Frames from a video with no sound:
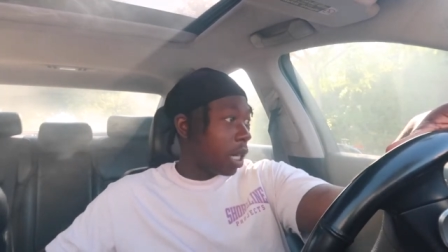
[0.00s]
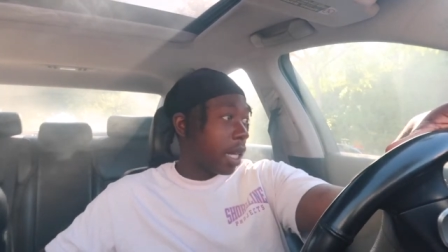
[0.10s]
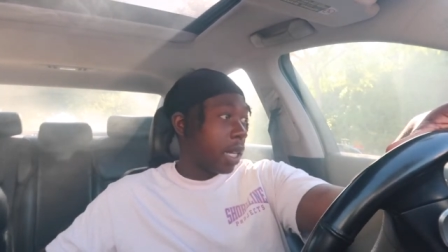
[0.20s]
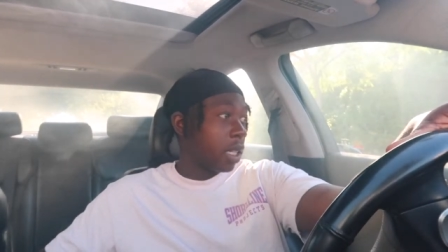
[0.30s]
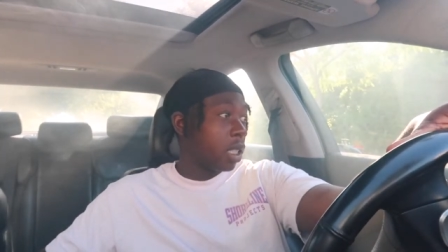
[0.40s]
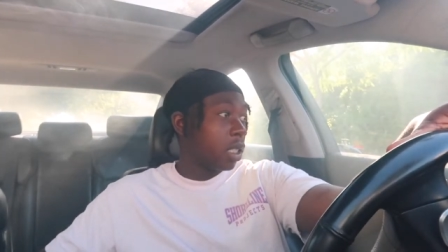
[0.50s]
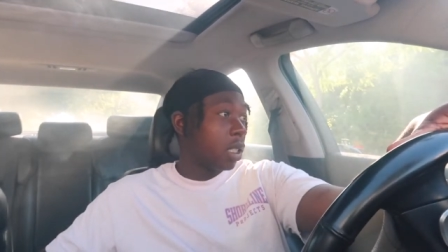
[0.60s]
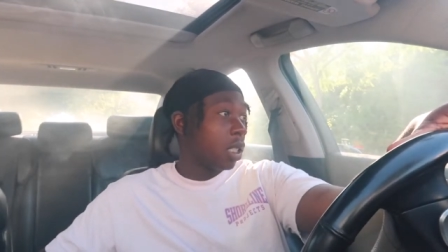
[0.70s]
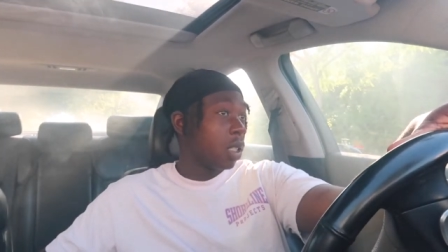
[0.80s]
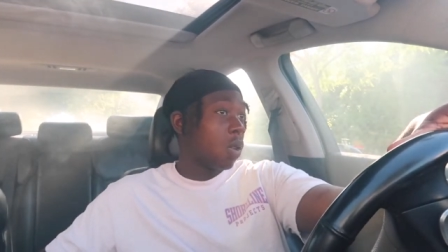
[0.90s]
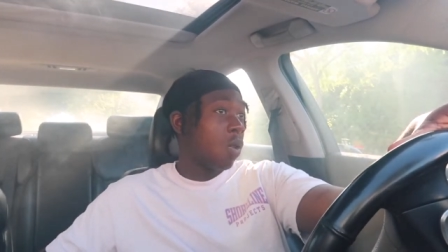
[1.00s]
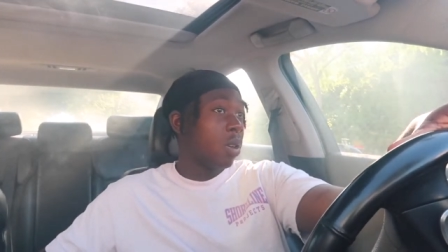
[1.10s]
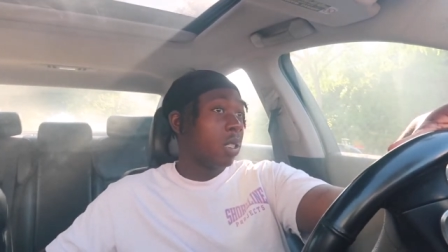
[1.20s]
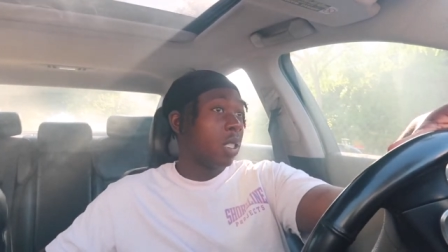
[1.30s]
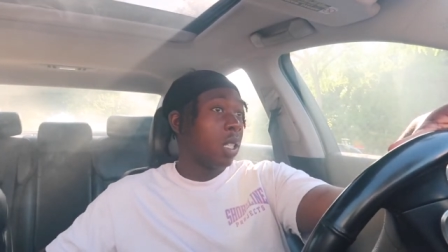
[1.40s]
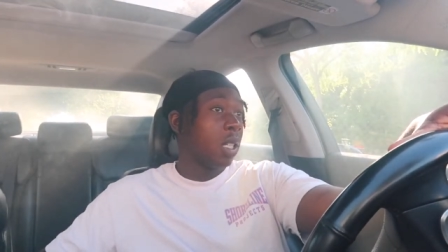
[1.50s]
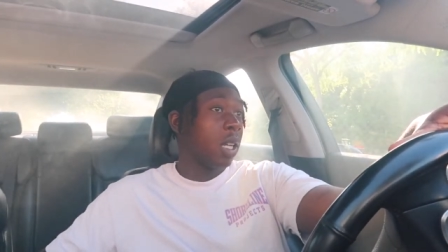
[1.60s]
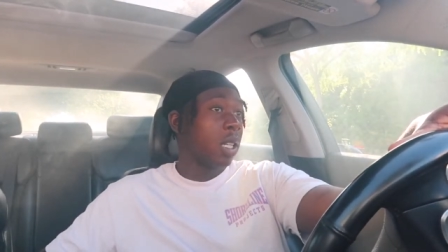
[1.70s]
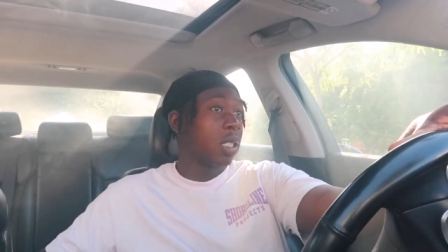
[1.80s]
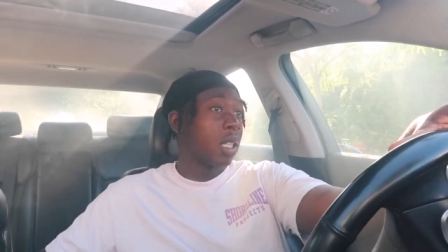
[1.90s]
like this this quarantine
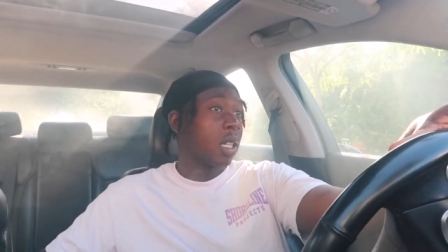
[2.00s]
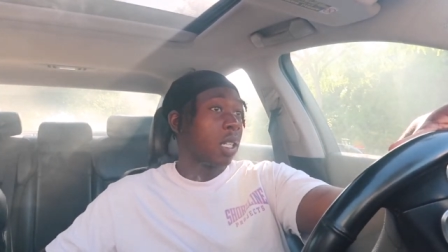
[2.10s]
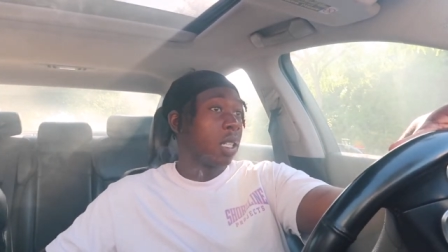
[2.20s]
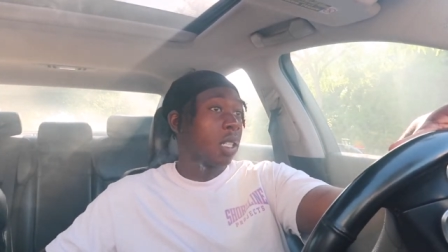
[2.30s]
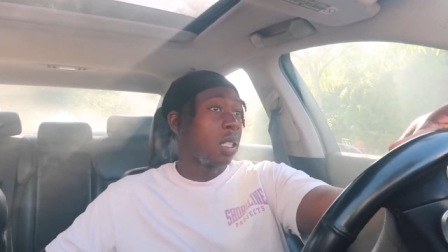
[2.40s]
has, like,